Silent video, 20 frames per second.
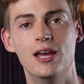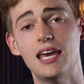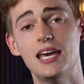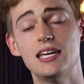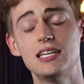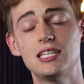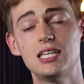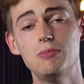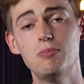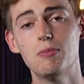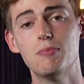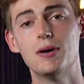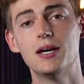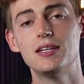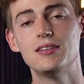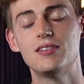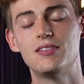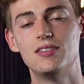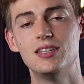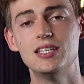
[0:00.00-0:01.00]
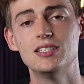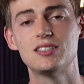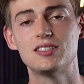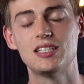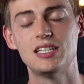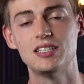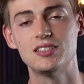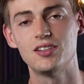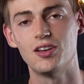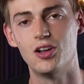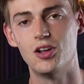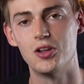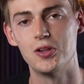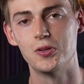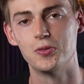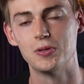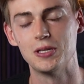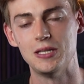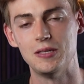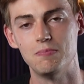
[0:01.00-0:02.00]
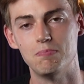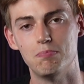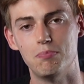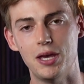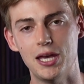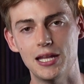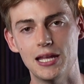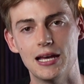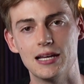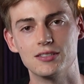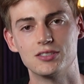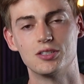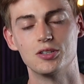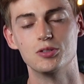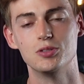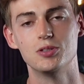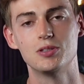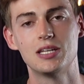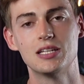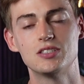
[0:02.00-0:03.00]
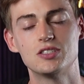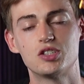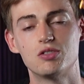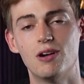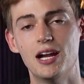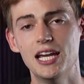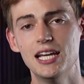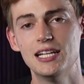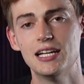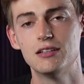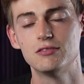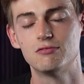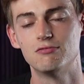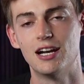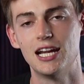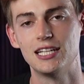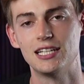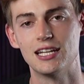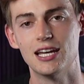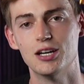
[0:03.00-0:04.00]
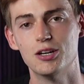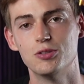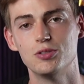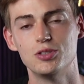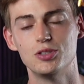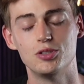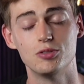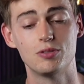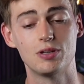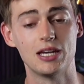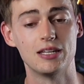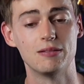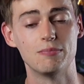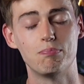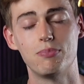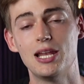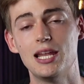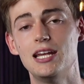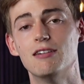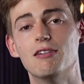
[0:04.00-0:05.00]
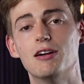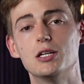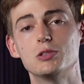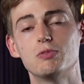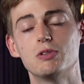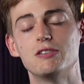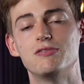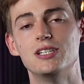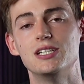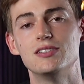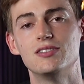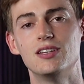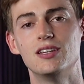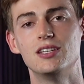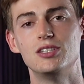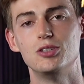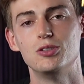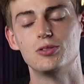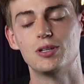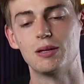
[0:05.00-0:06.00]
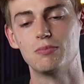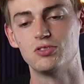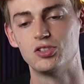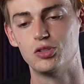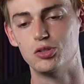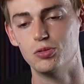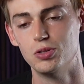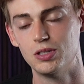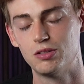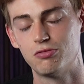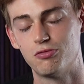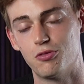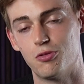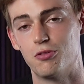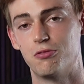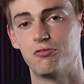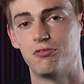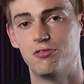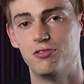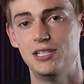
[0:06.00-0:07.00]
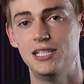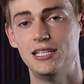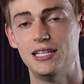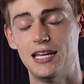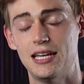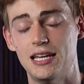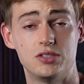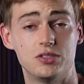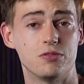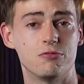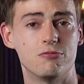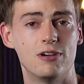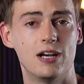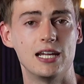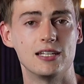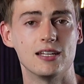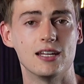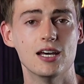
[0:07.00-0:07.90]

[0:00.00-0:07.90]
And keep in mind, this is all in beta, so you can try it out right now, you can play around with it, you can do it for free as of right